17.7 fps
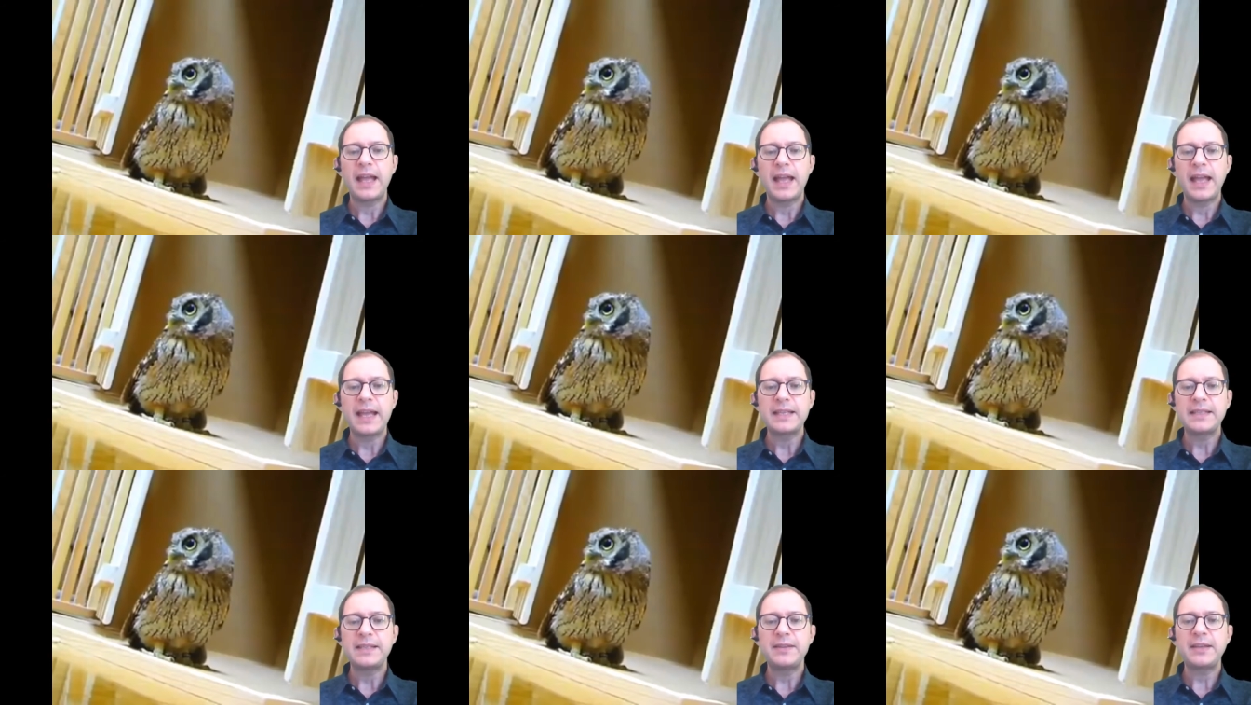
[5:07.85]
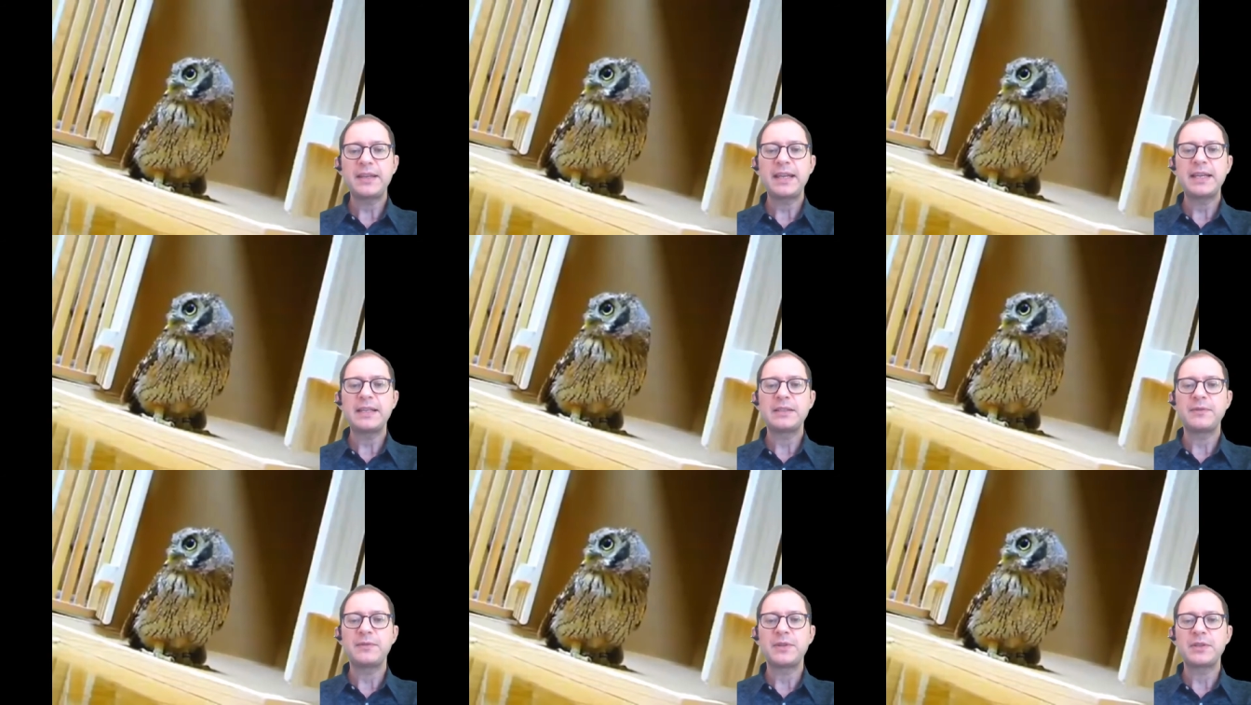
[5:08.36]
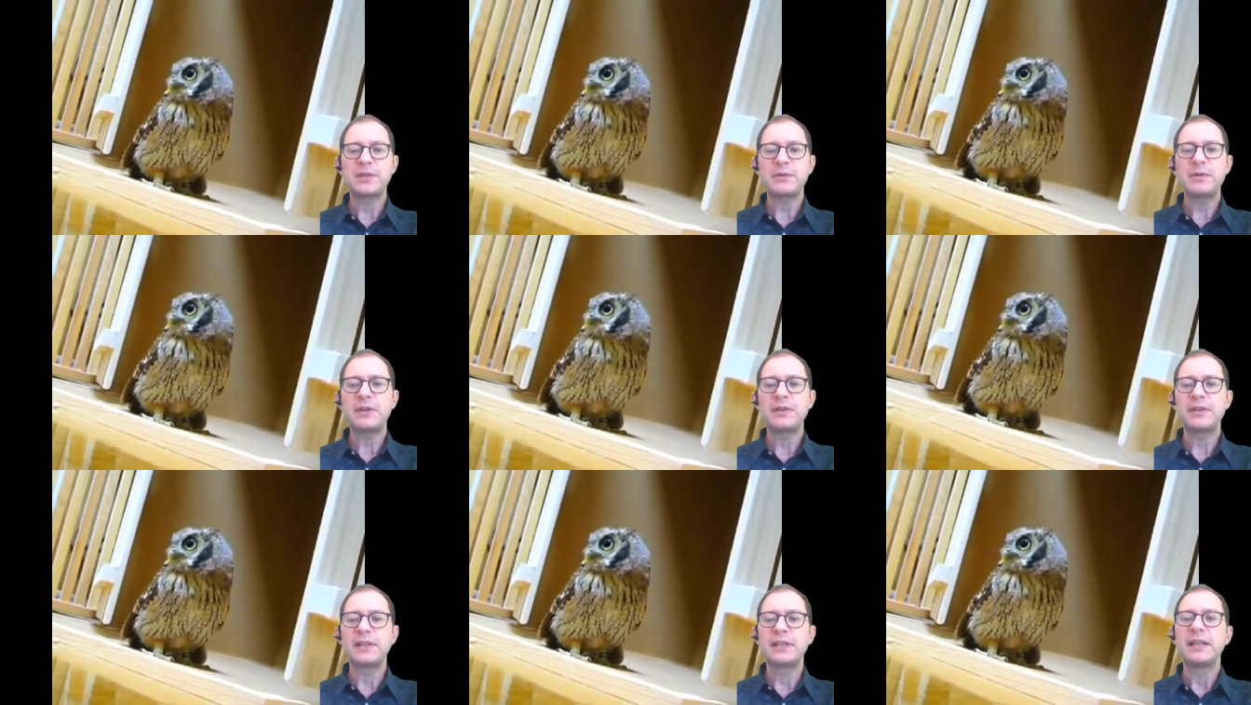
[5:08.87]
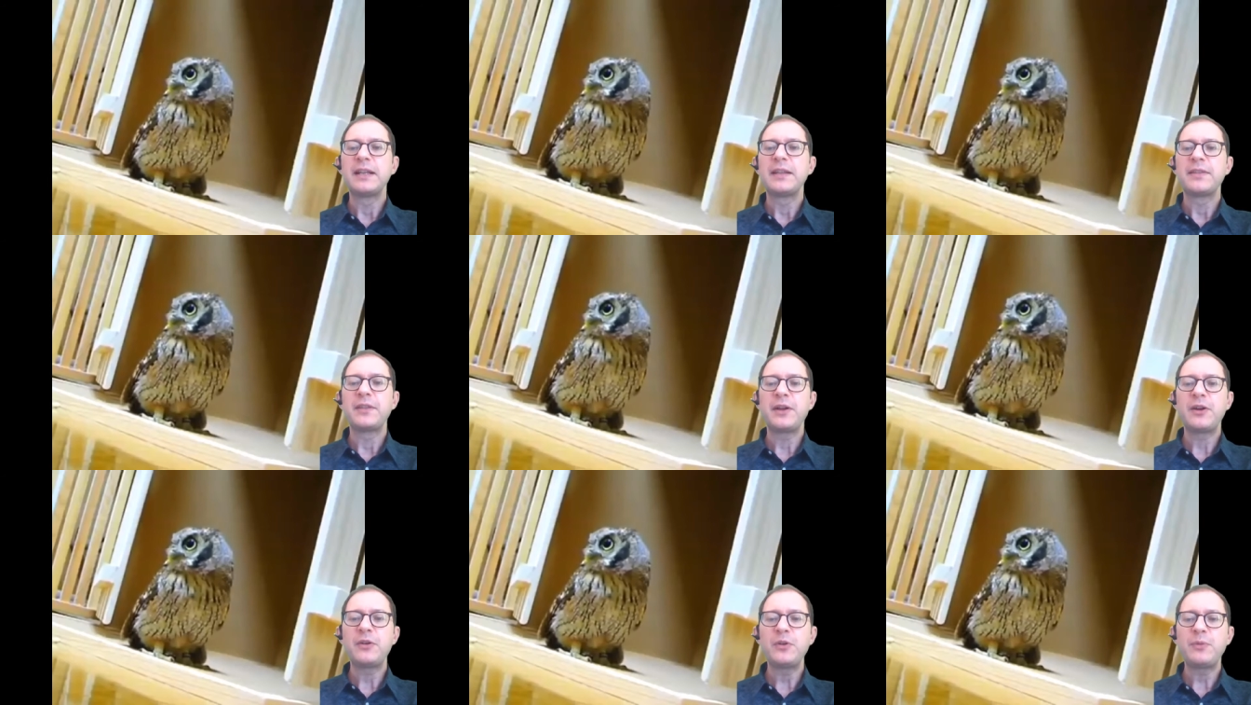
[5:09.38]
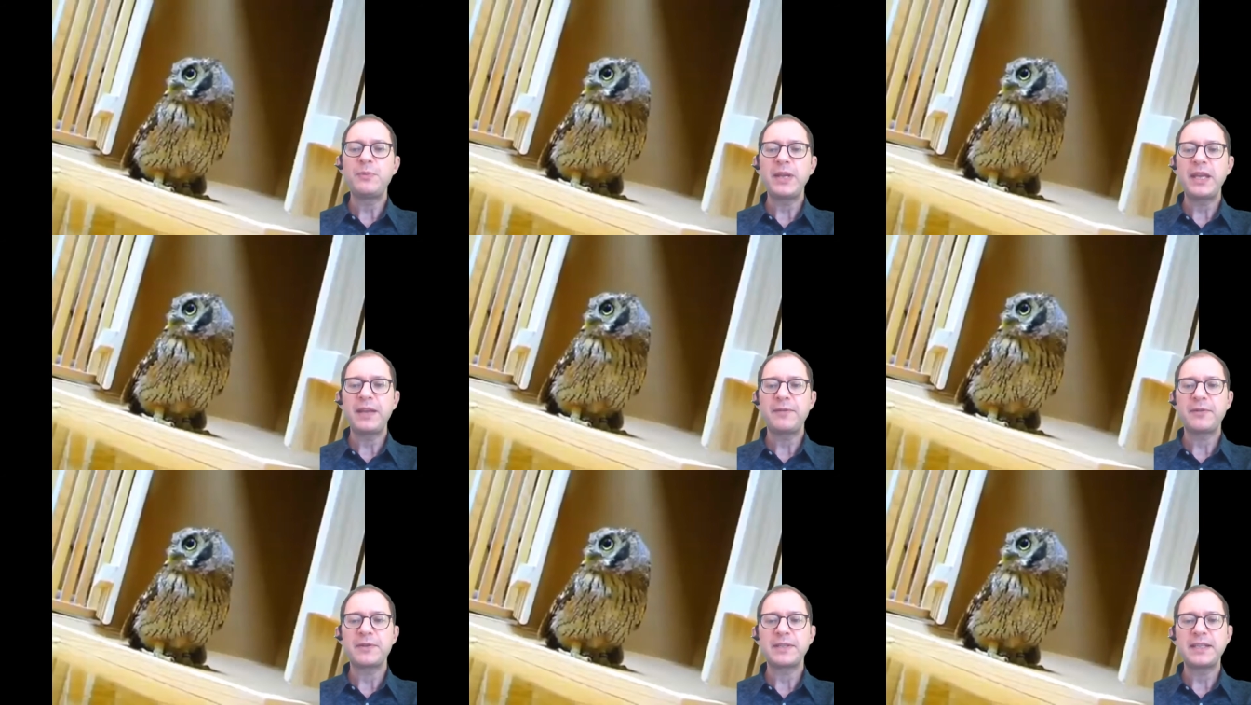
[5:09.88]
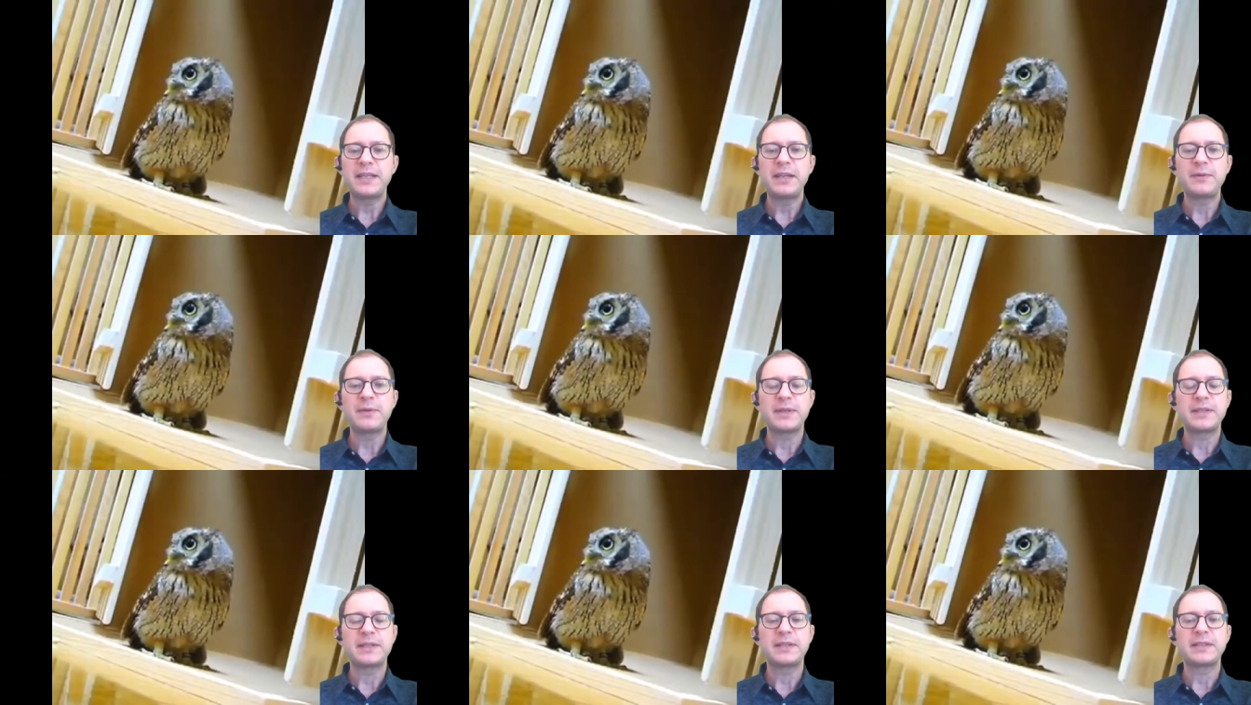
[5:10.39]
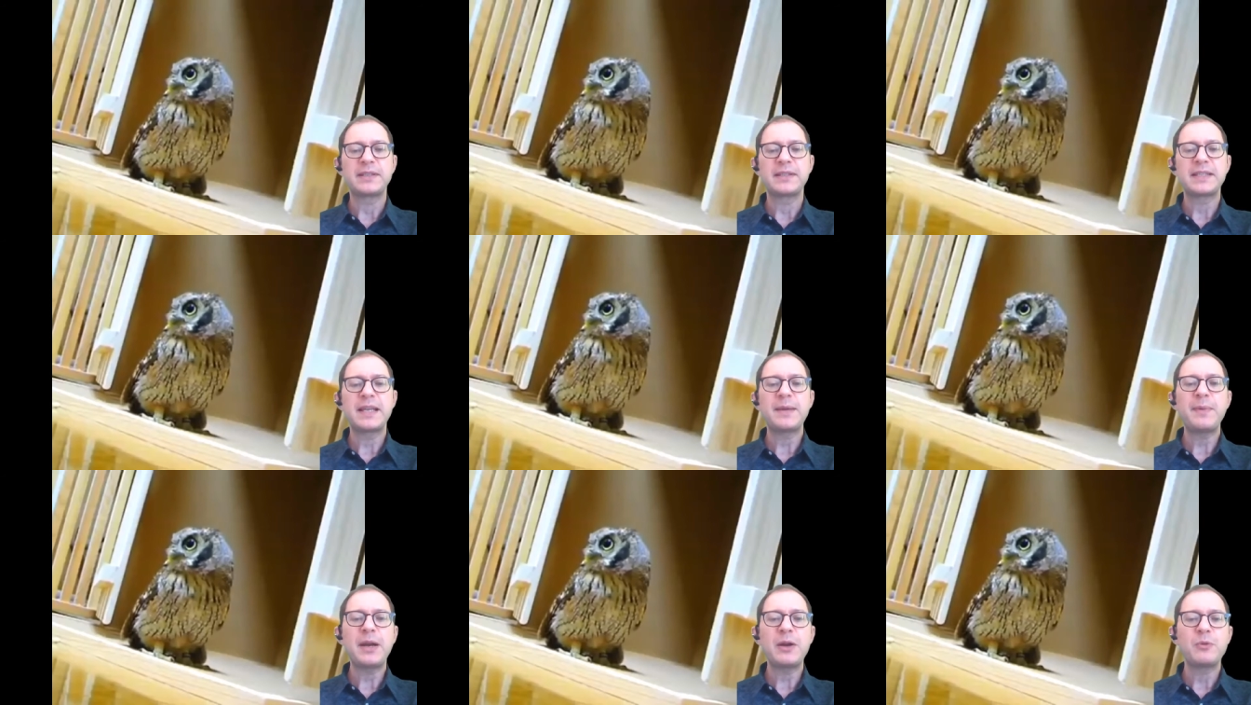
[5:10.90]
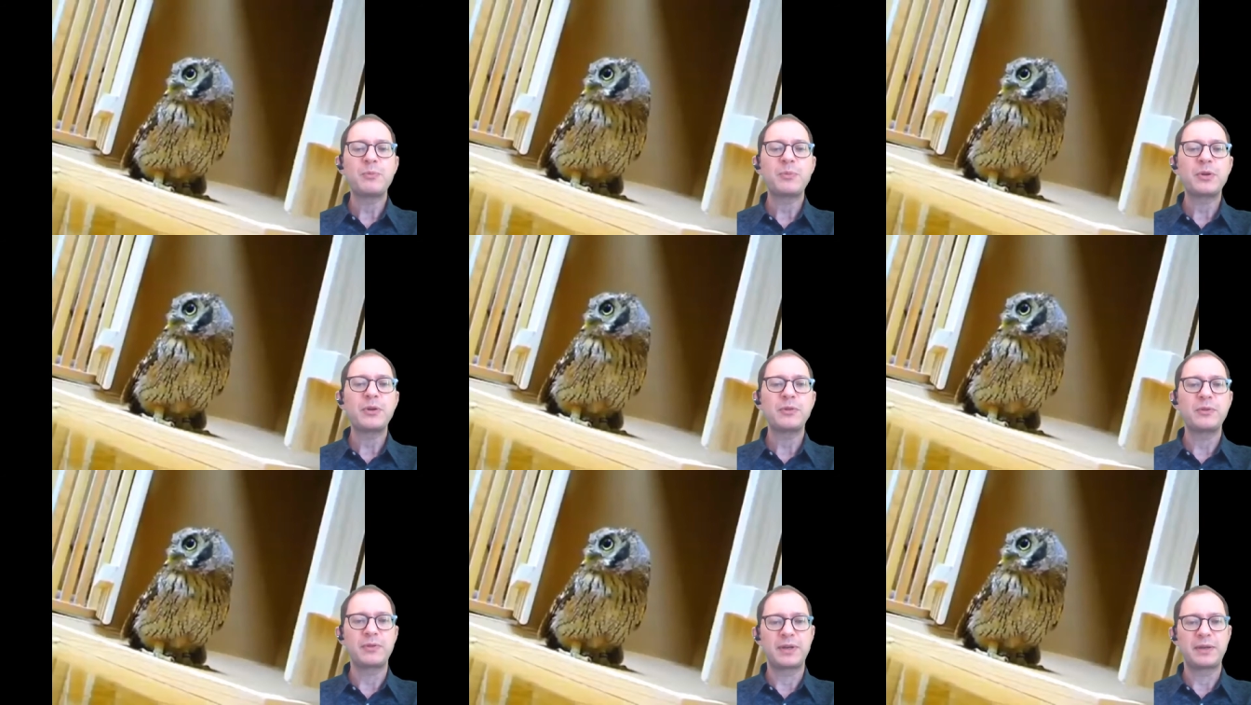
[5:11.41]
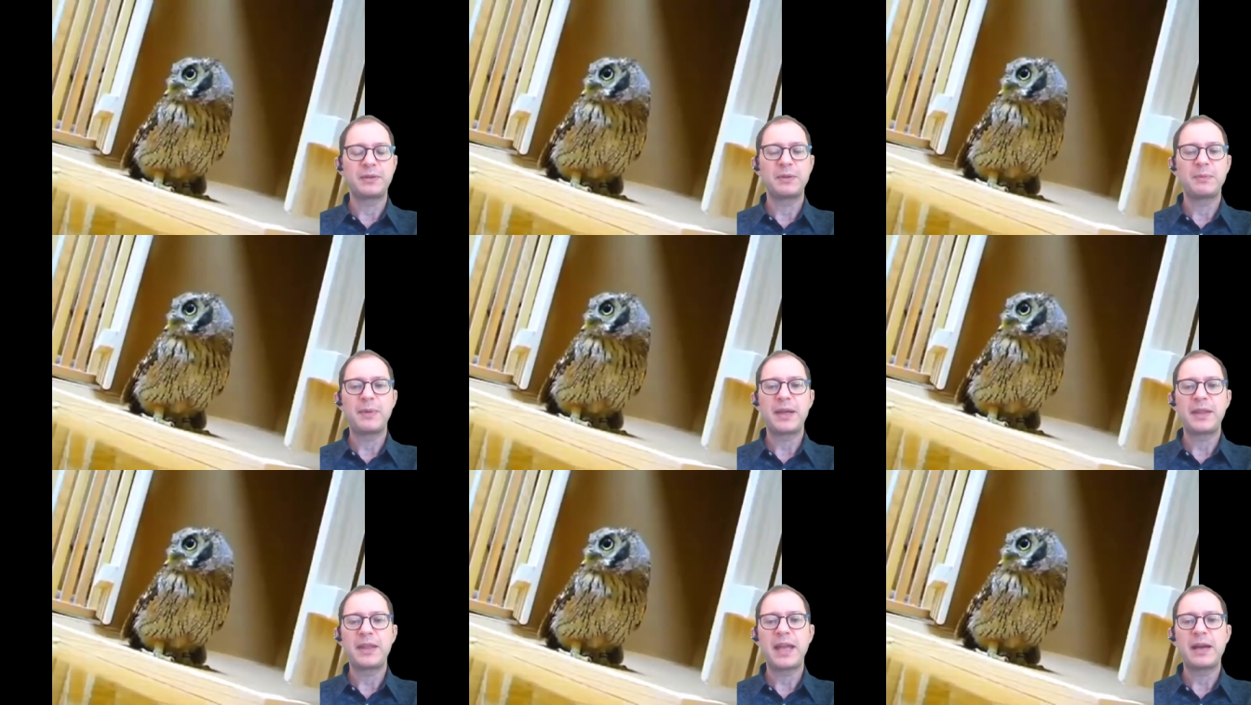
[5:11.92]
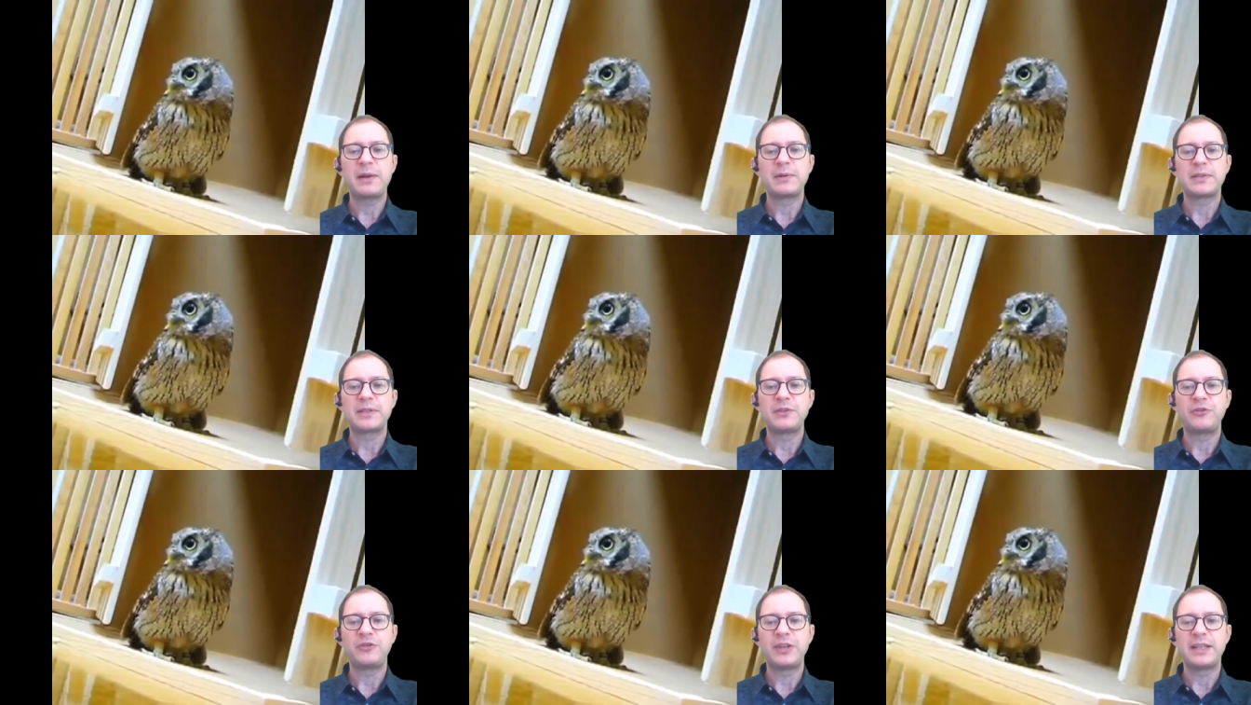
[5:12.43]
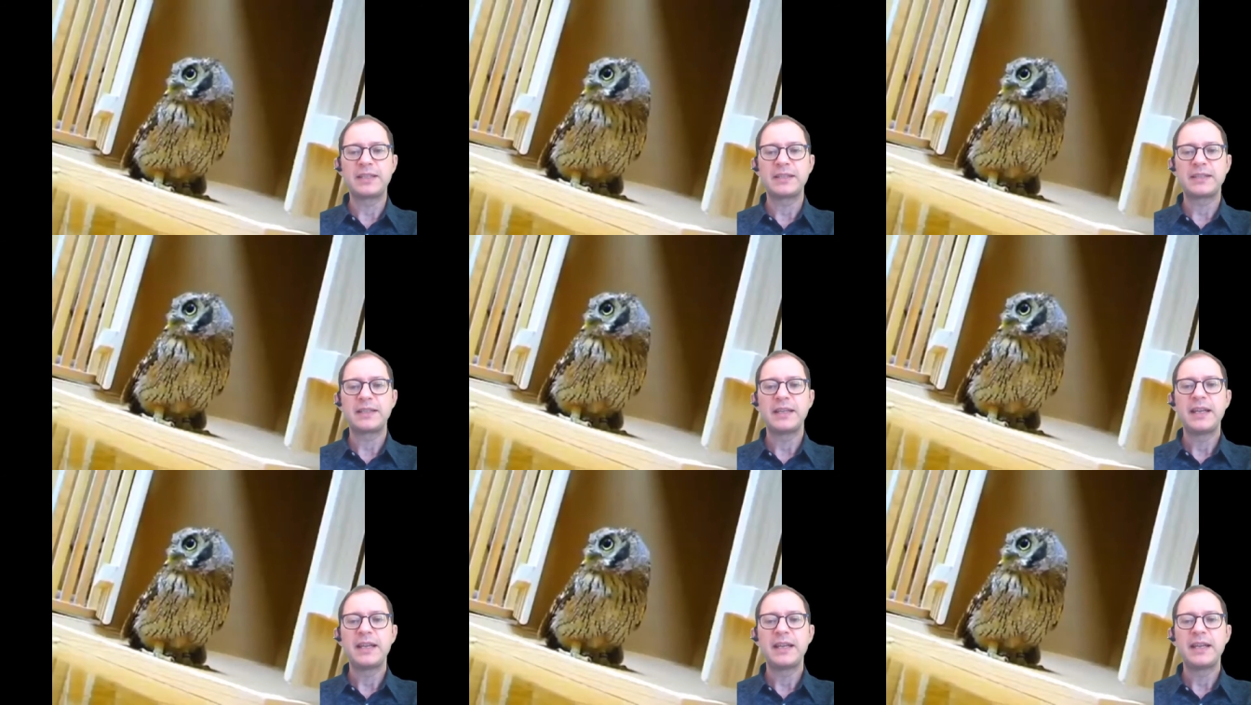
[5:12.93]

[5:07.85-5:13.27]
As in the case of the squirrel, the whole behavior sequence is somehow programmed by the owl's genes.